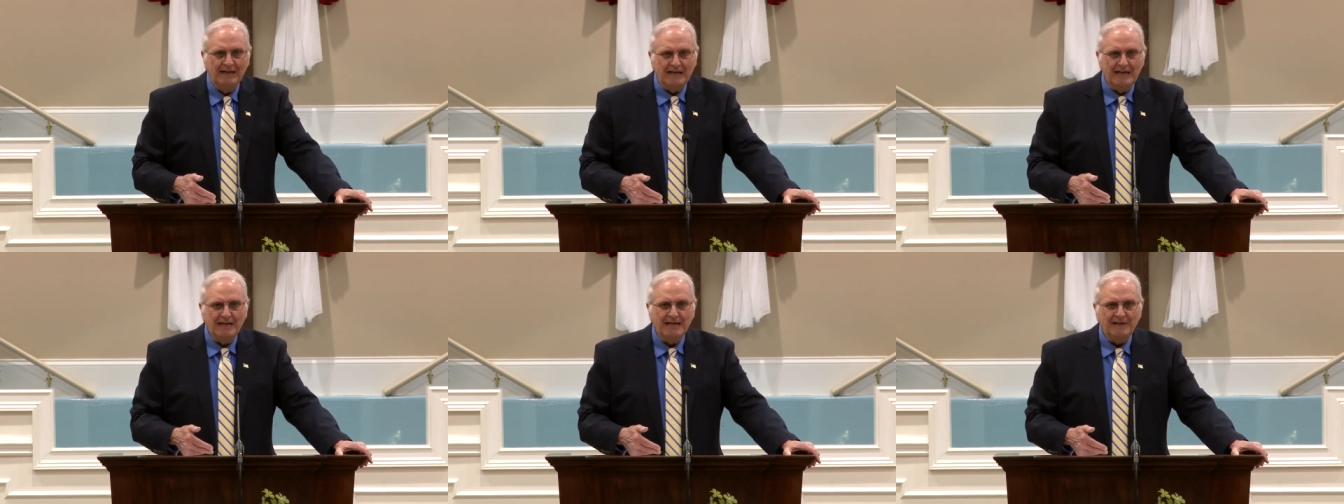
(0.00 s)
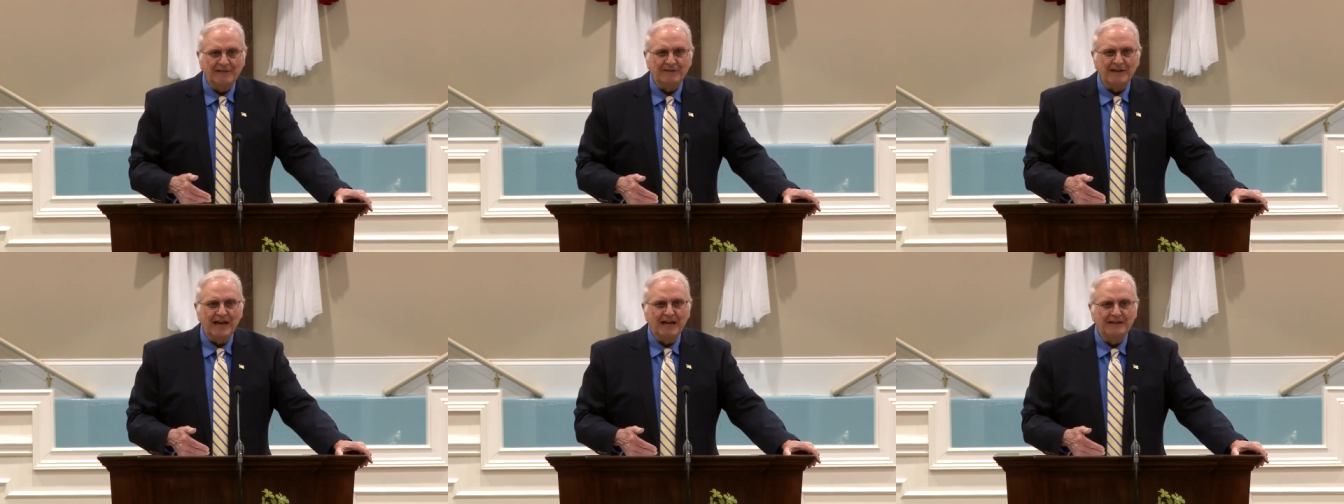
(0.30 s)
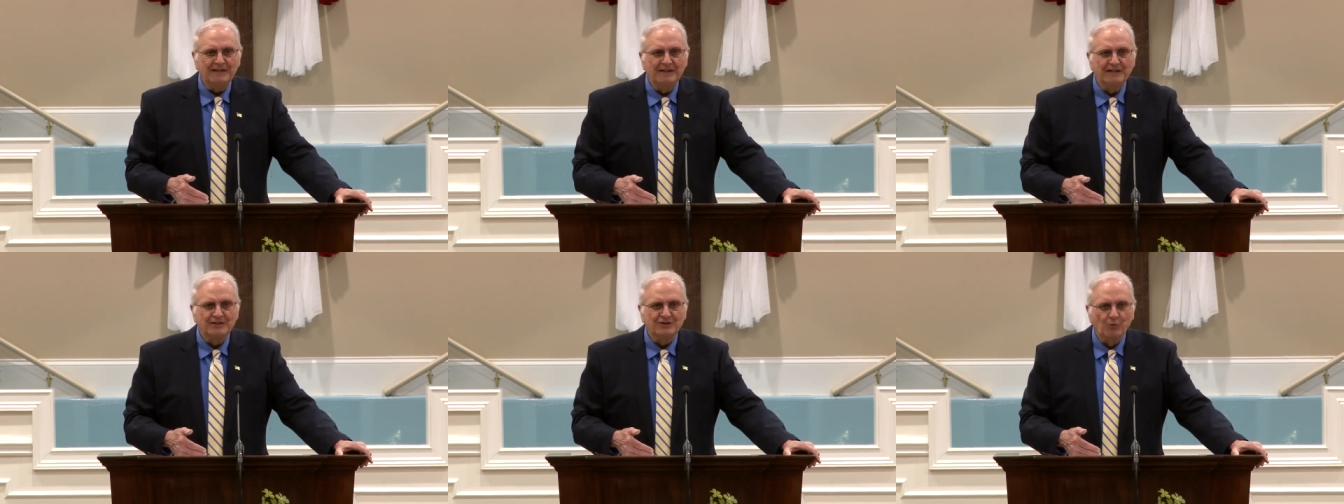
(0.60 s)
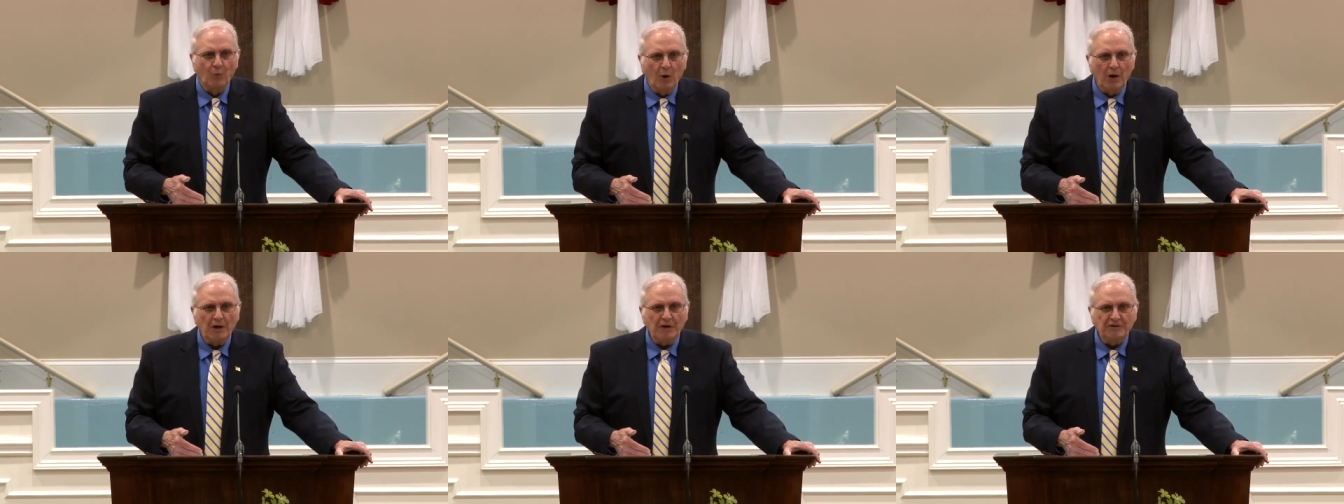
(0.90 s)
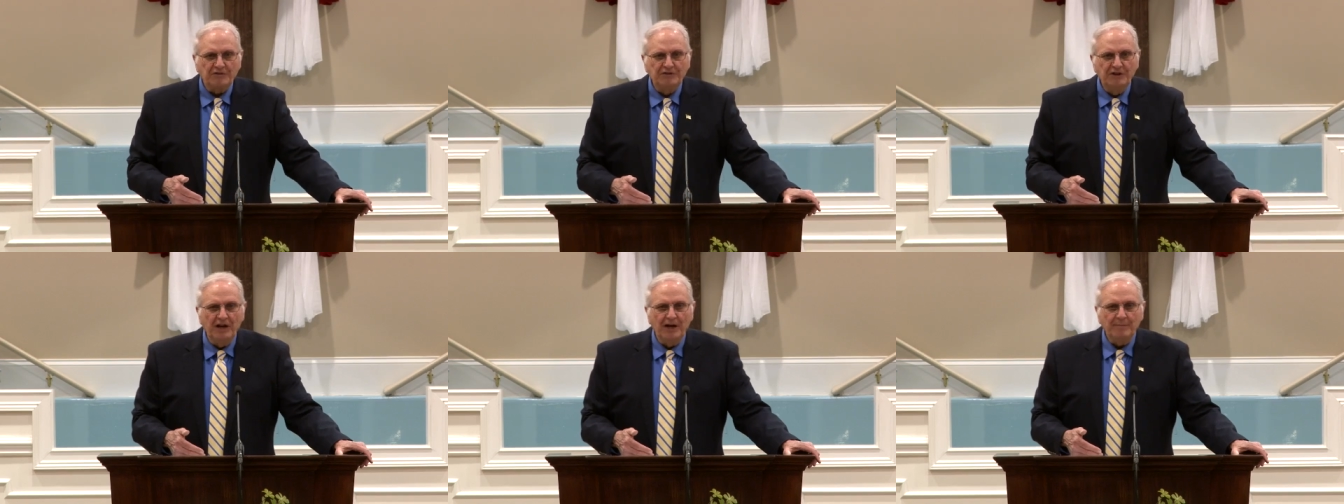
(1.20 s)
Anything that is
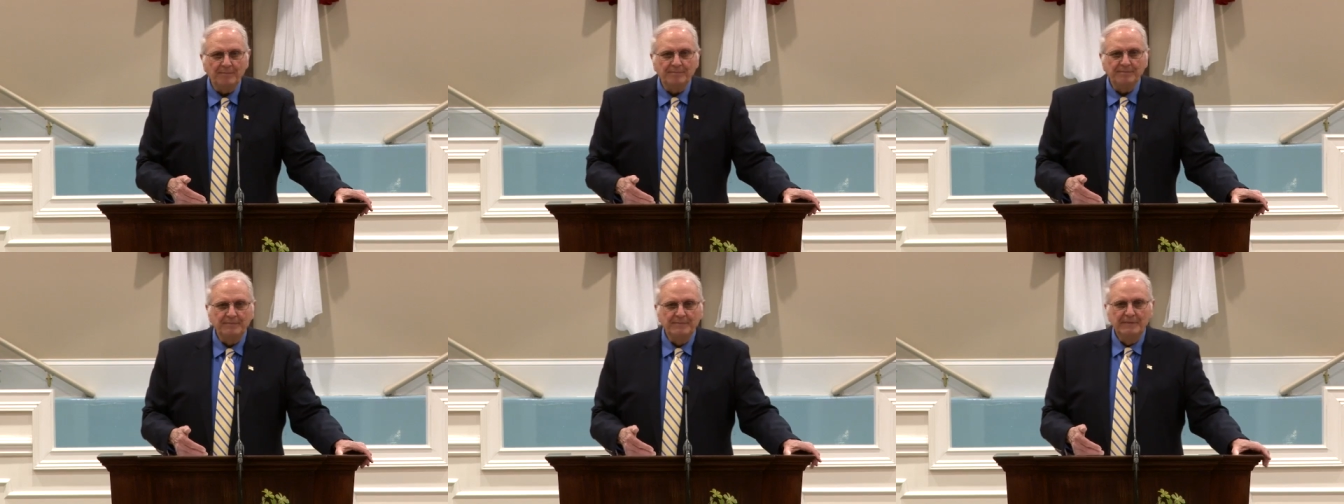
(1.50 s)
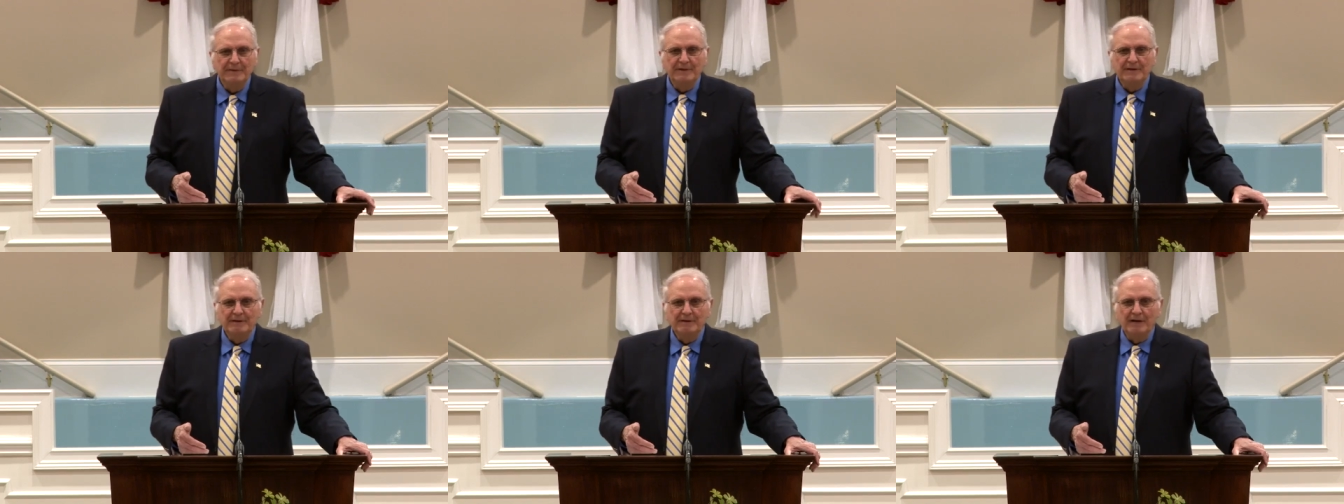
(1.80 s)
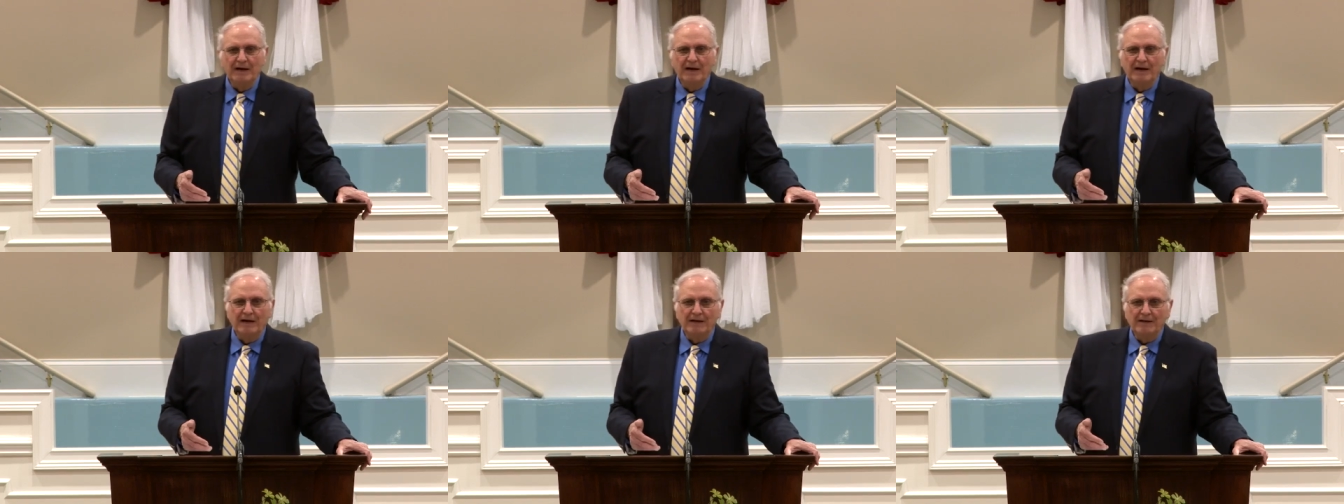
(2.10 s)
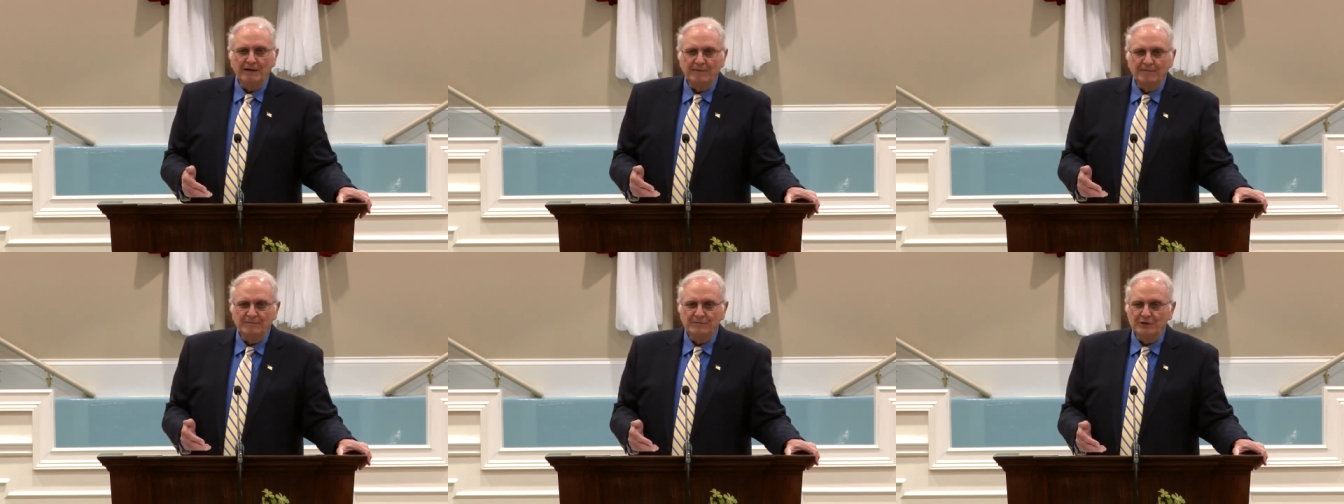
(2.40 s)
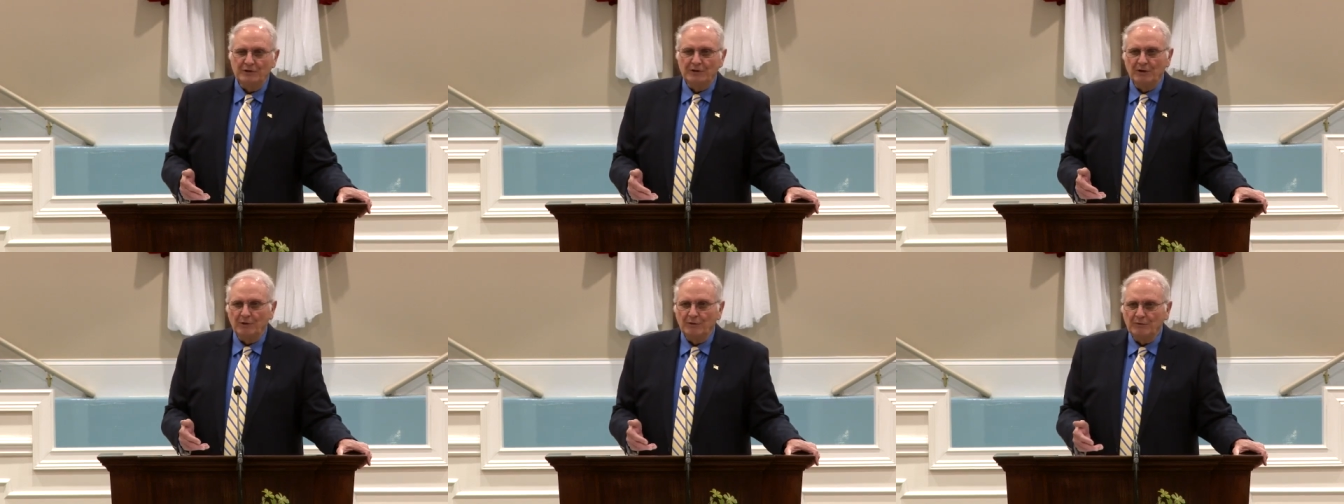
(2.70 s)
worked up, uh,
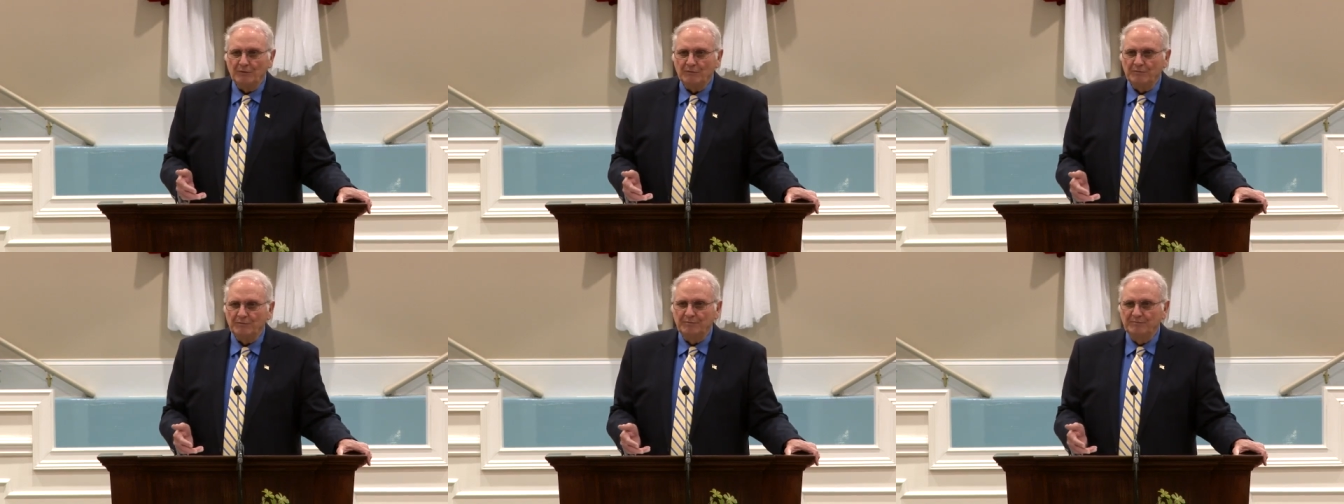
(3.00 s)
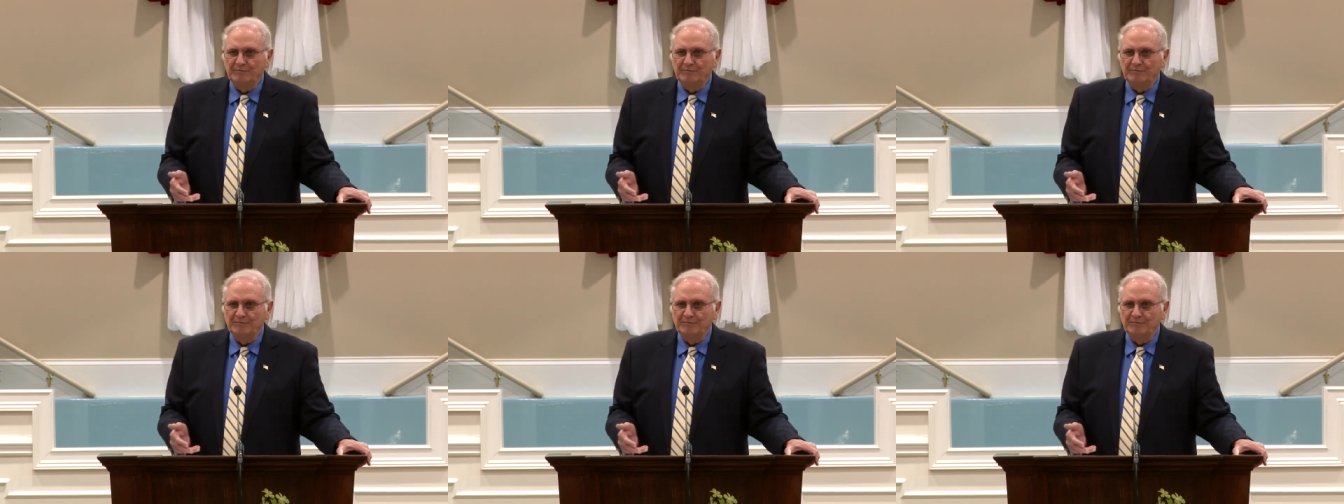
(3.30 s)
you know,